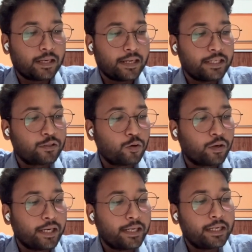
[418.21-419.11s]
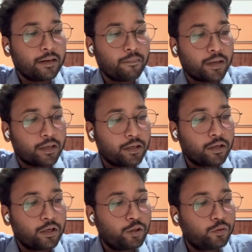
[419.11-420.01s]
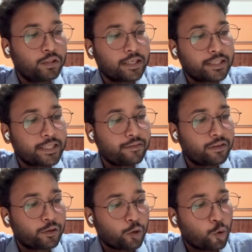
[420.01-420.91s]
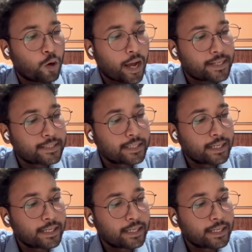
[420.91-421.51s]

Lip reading: is donating a blood to the receiver who has